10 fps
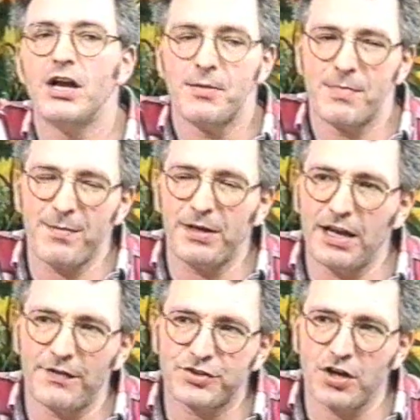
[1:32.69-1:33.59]
Maybe
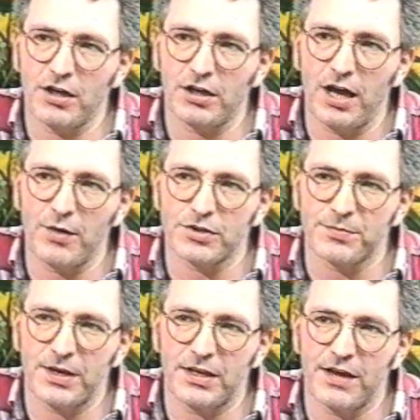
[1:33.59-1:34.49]
Love Shine a Light was a
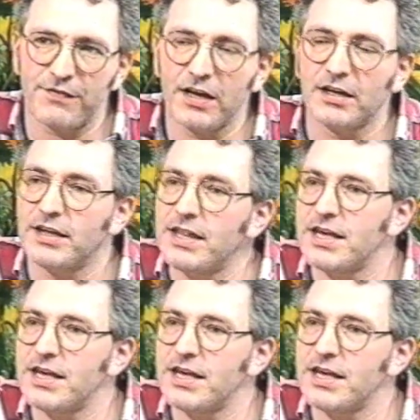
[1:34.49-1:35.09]
bit in that vein. And then